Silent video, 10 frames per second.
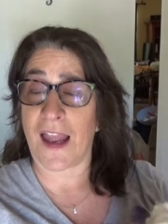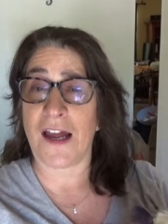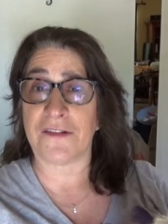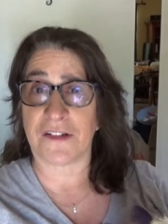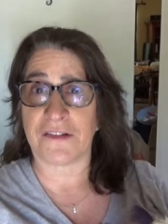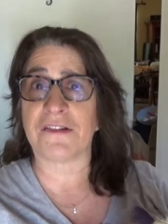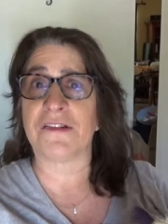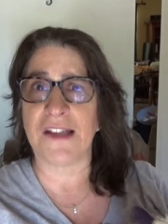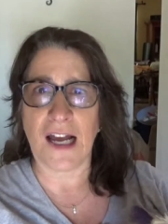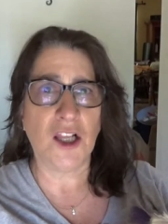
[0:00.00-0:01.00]
as a
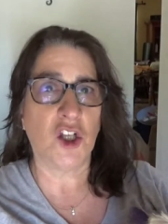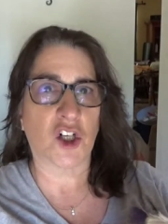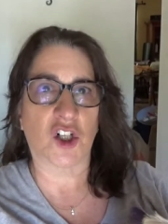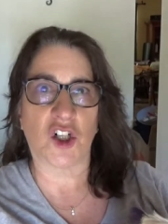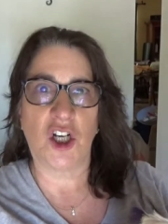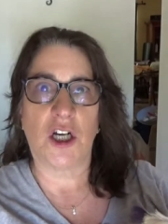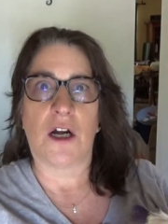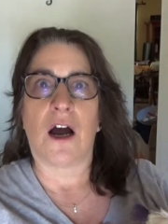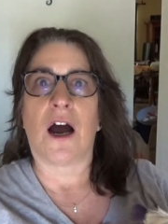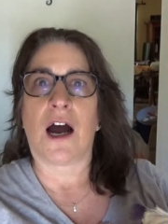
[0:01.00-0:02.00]
seller,
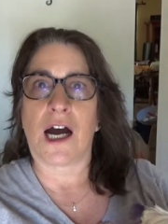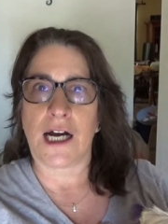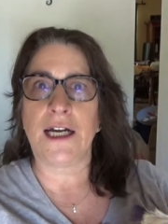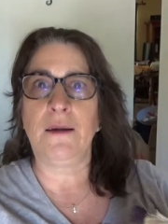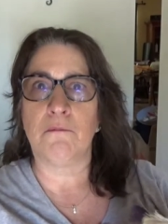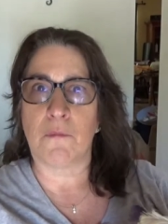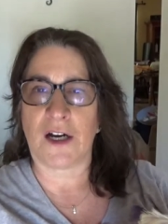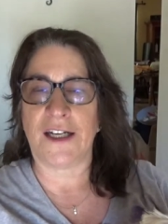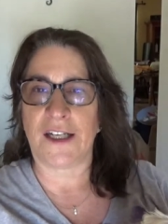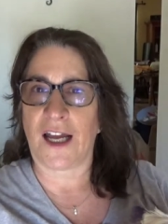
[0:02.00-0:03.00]
I
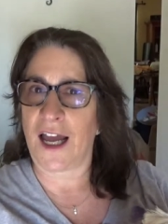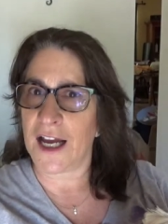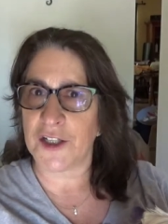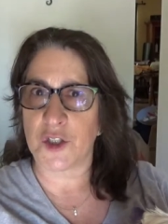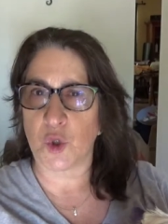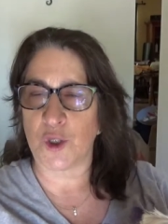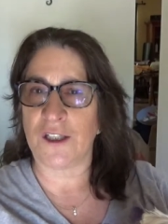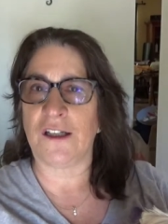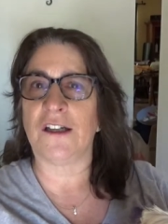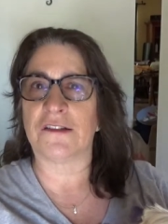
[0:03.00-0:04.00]
might
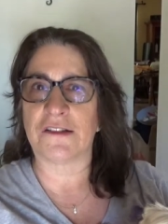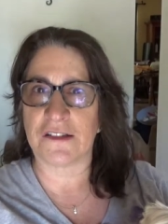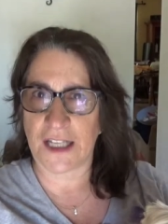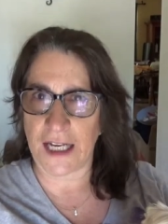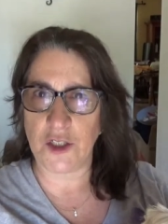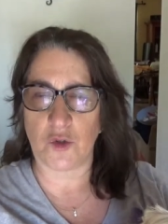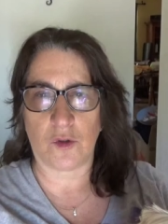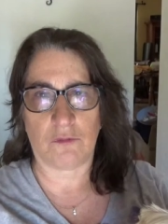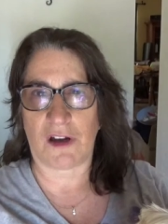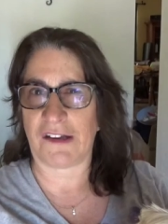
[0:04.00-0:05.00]
actually
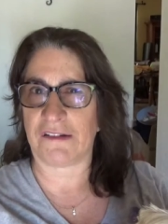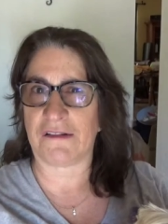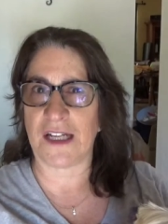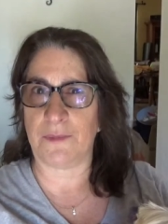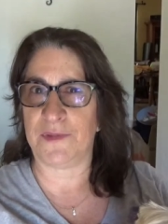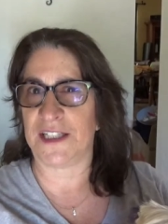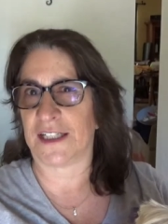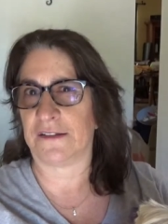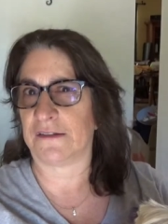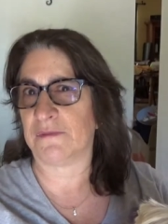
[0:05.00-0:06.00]
schedule my
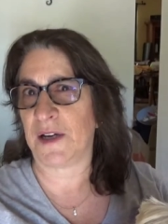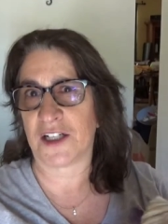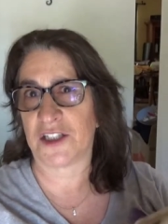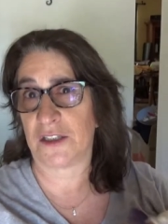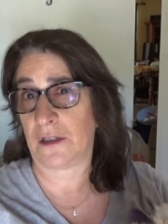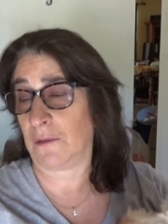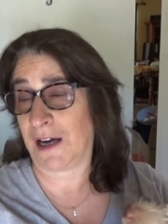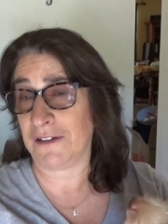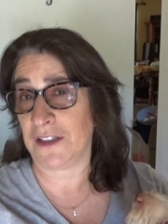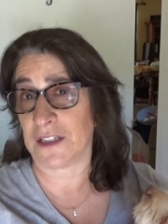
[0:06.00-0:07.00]
septic inspection
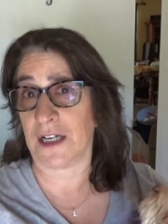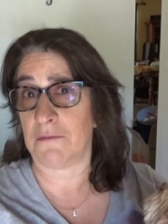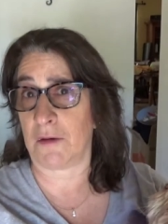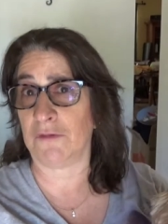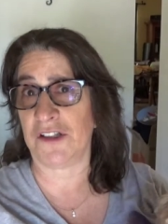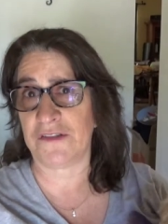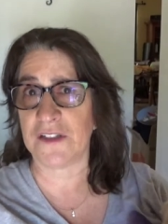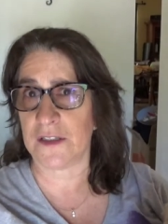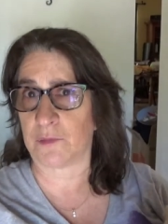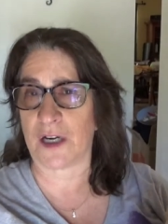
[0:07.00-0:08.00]
about the time I'm
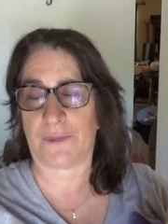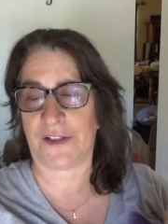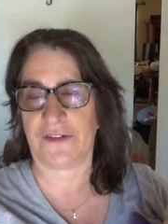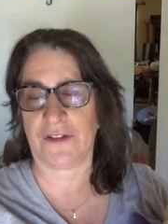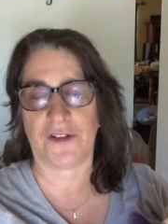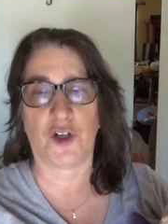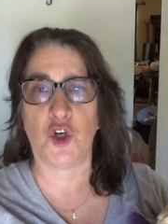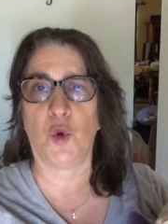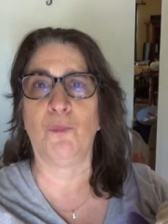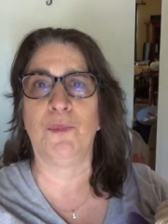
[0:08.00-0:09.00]
listing the property so there are
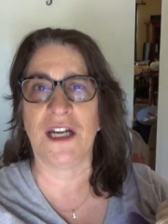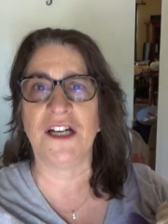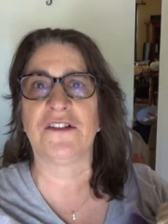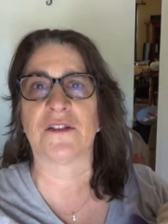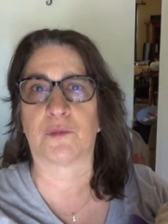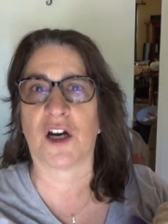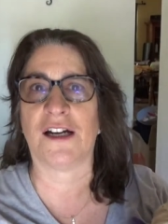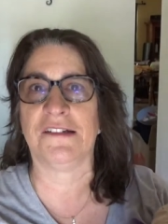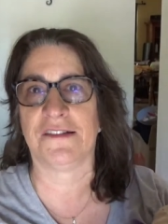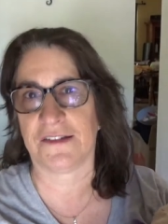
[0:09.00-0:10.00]
no big
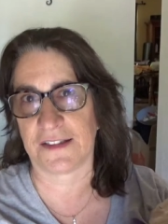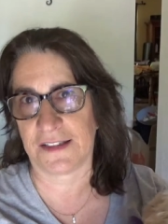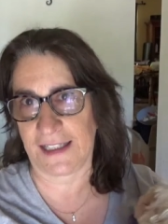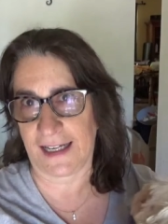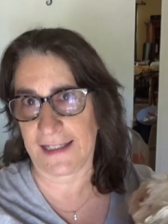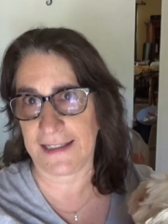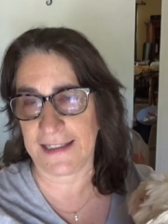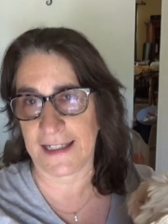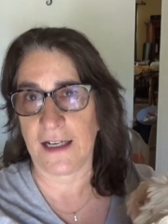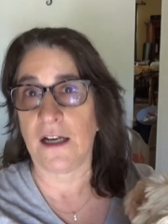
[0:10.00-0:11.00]
surprises at the end,